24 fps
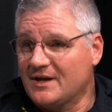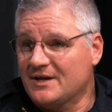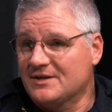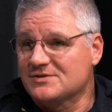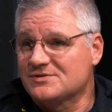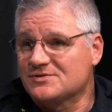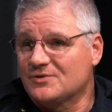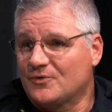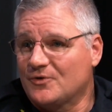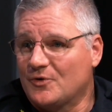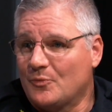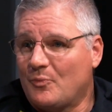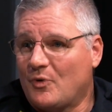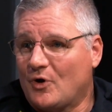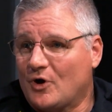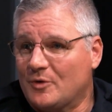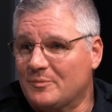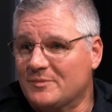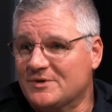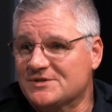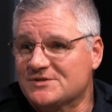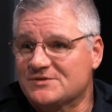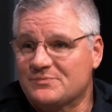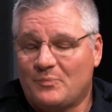And so
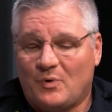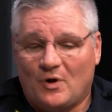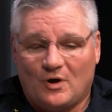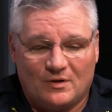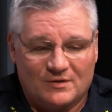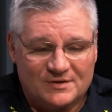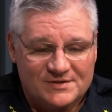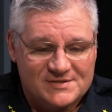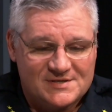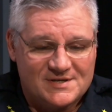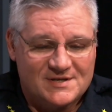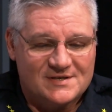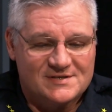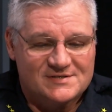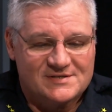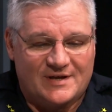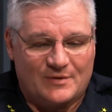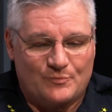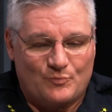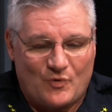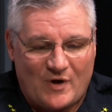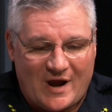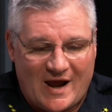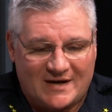departments' policies
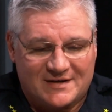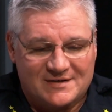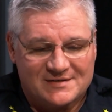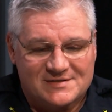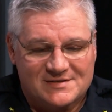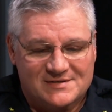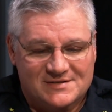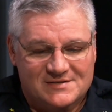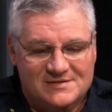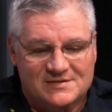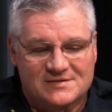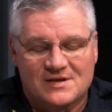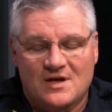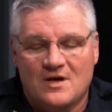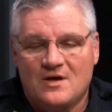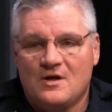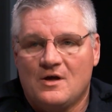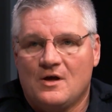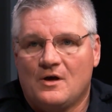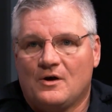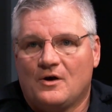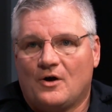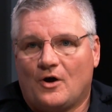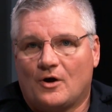and practices
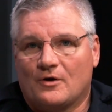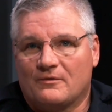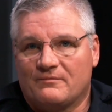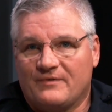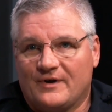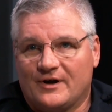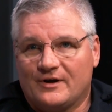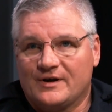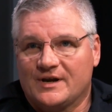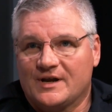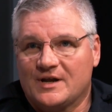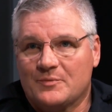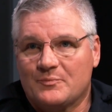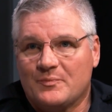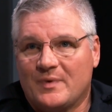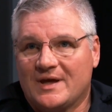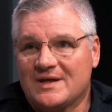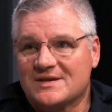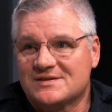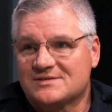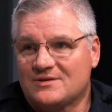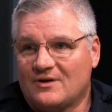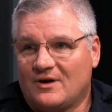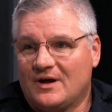are varying
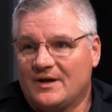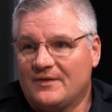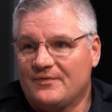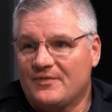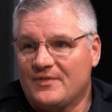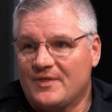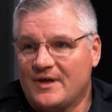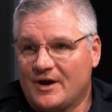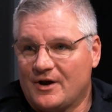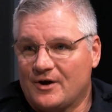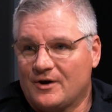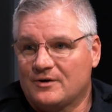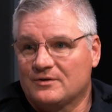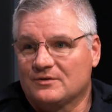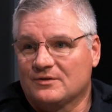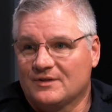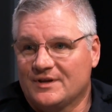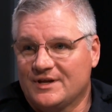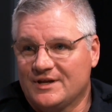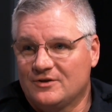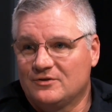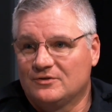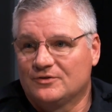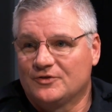based on their
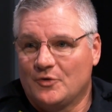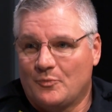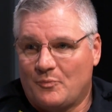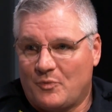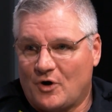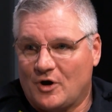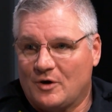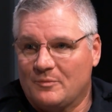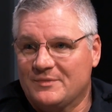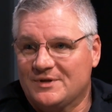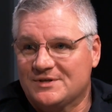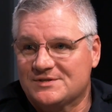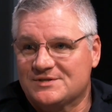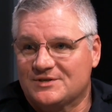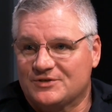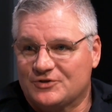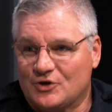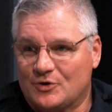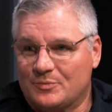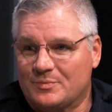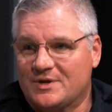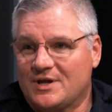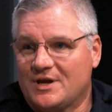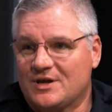legal department's
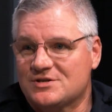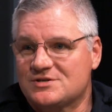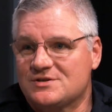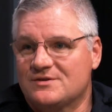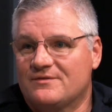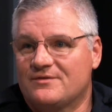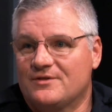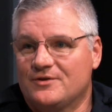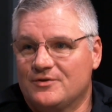interpretation of the